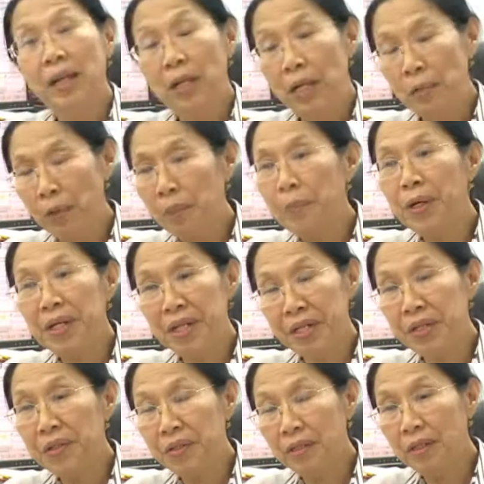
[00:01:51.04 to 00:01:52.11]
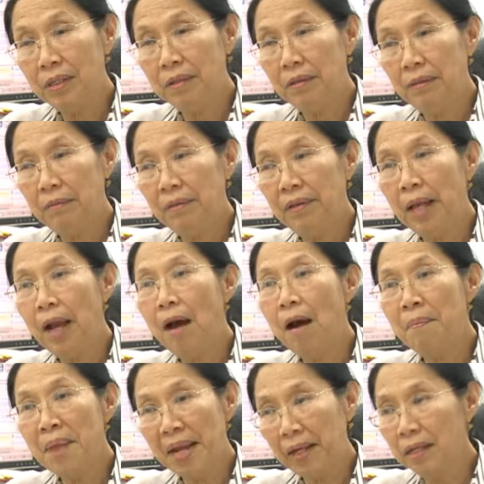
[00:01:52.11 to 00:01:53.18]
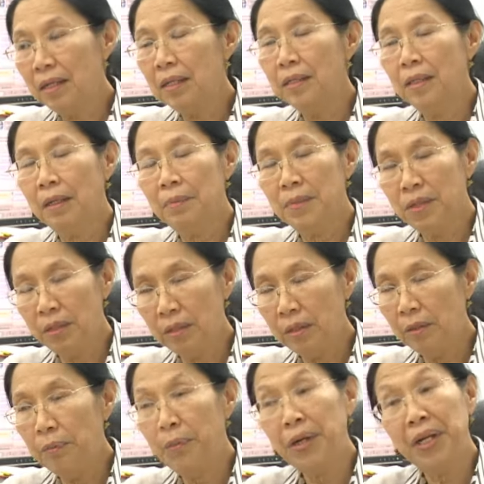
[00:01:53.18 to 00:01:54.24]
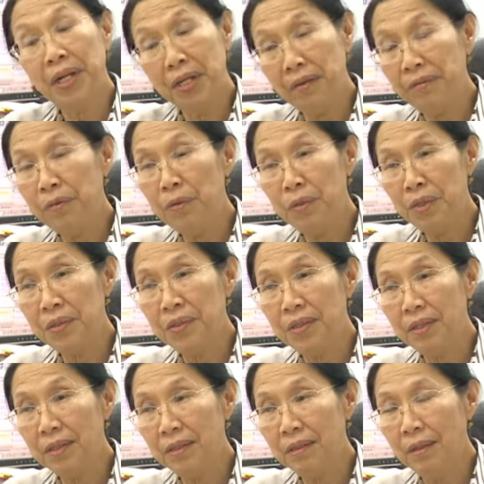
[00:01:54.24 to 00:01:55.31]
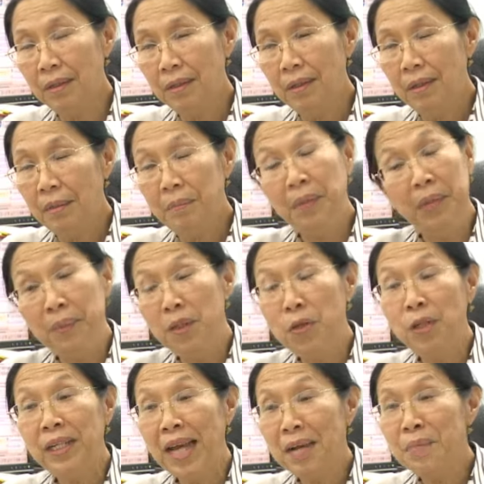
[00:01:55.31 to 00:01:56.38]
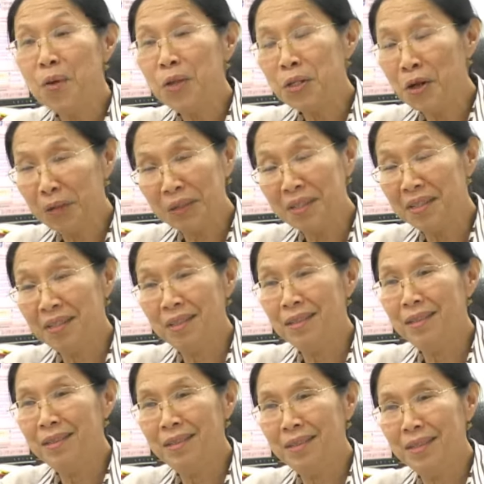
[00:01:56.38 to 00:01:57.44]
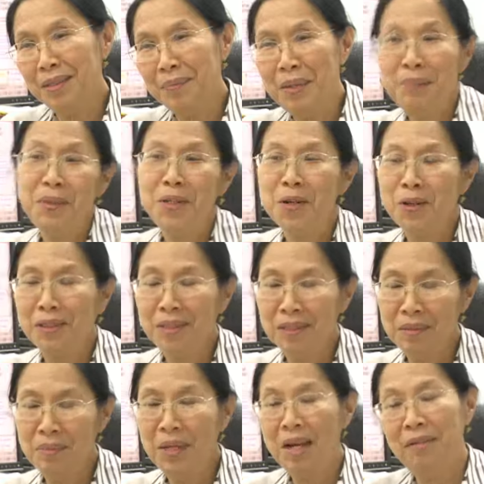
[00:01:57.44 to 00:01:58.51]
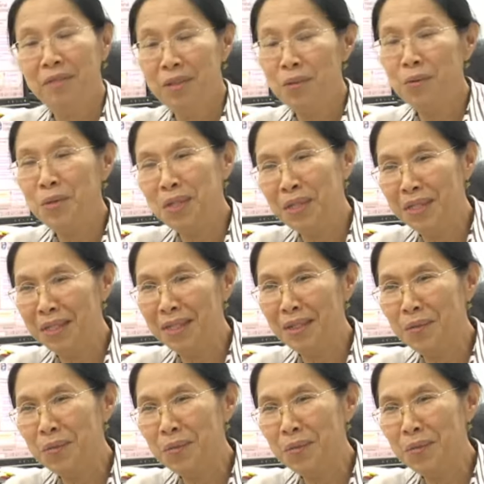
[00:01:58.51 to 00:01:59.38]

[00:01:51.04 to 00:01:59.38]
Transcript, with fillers: they will bring in nurses. There are mechanisms to bring in a few nurses. Maybe you'll get more doctors than nurses. Maybe doctors may have to do nursing